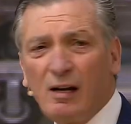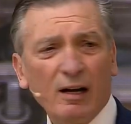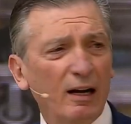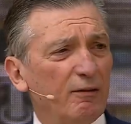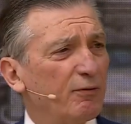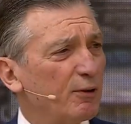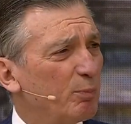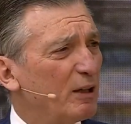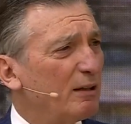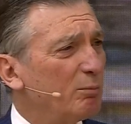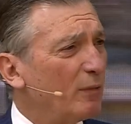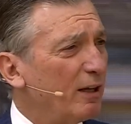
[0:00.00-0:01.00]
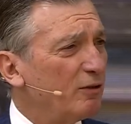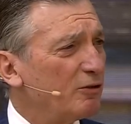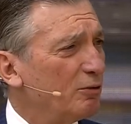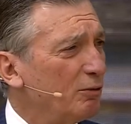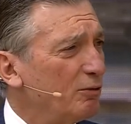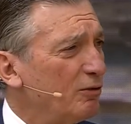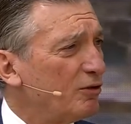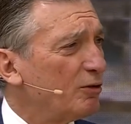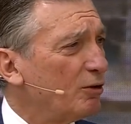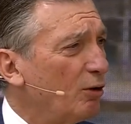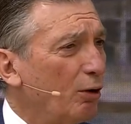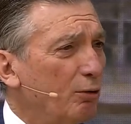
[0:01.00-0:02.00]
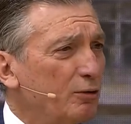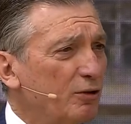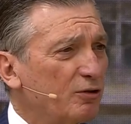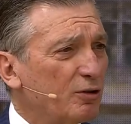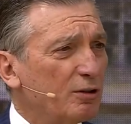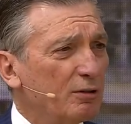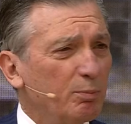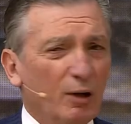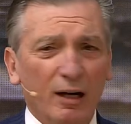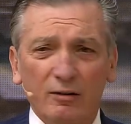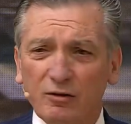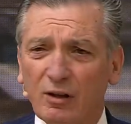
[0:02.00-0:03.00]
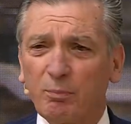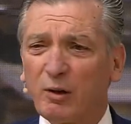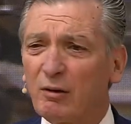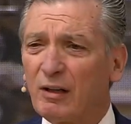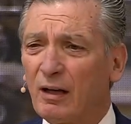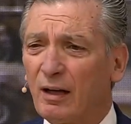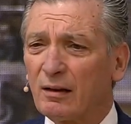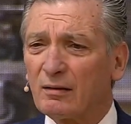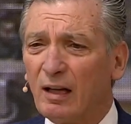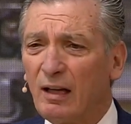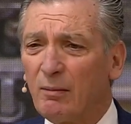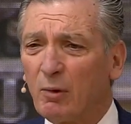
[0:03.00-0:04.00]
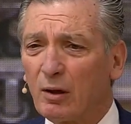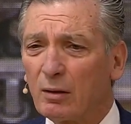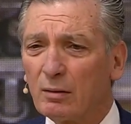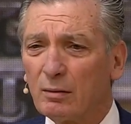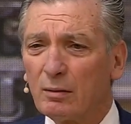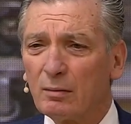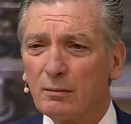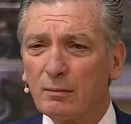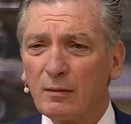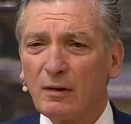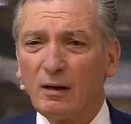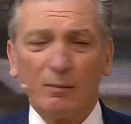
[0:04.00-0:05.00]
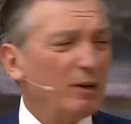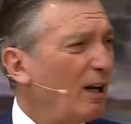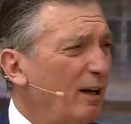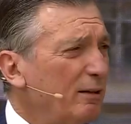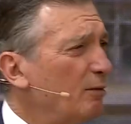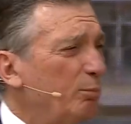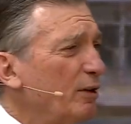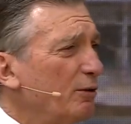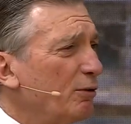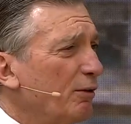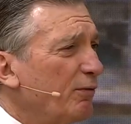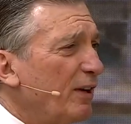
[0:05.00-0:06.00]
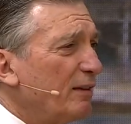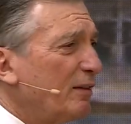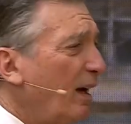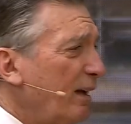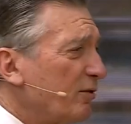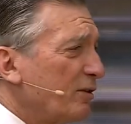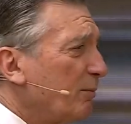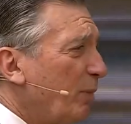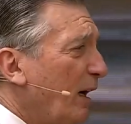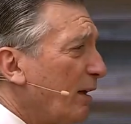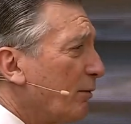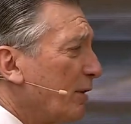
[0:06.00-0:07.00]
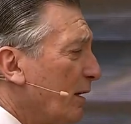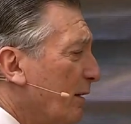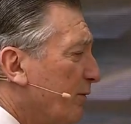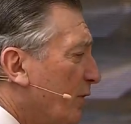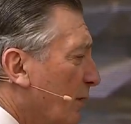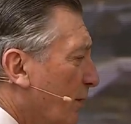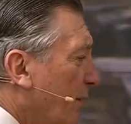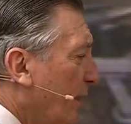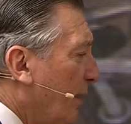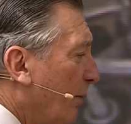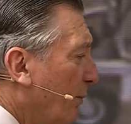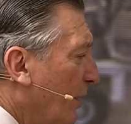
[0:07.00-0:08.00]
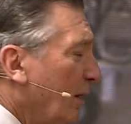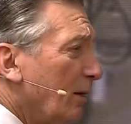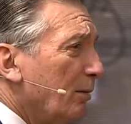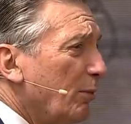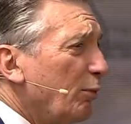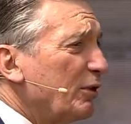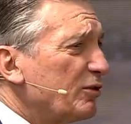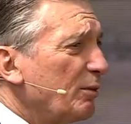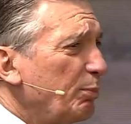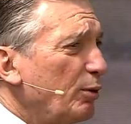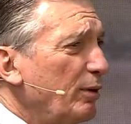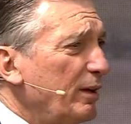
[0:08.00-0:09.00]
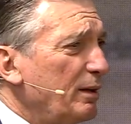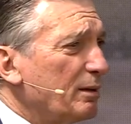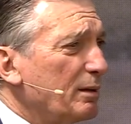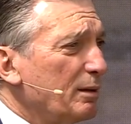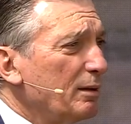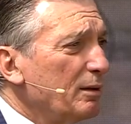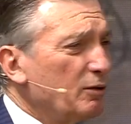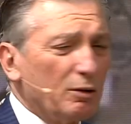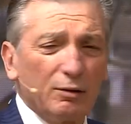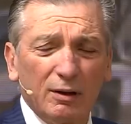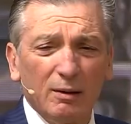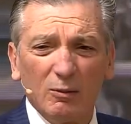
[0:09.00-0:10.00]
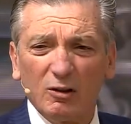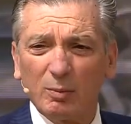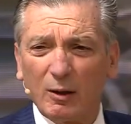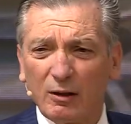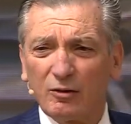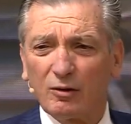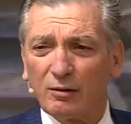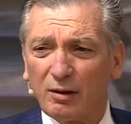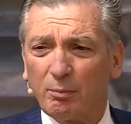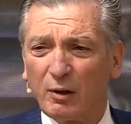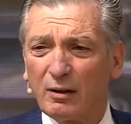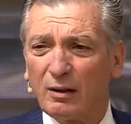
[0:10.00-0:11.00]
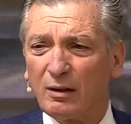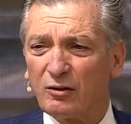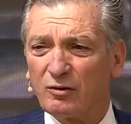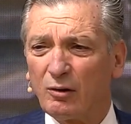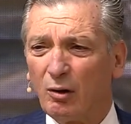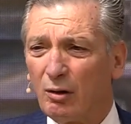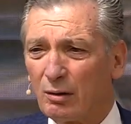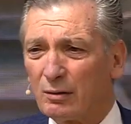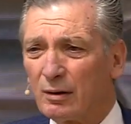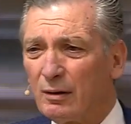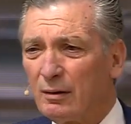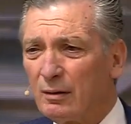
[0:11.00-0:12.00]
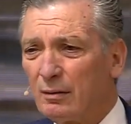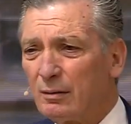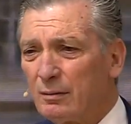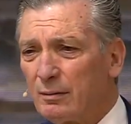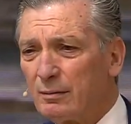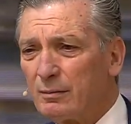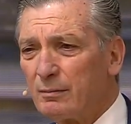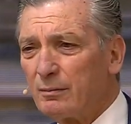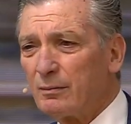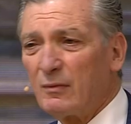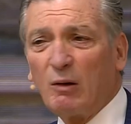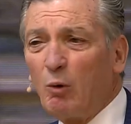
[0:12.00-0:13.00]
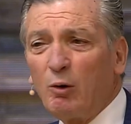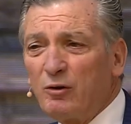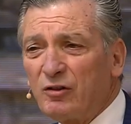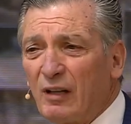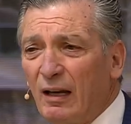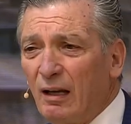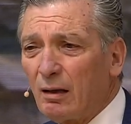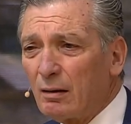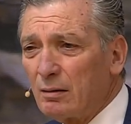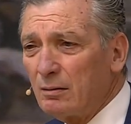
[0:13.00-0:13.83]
I forbid my students to go to certain parts of the periodic table. I mean, I could build you a fantastic battery out of tellurium, but what's the point? Tellurium is about as earth abundant as gold. It won't scale.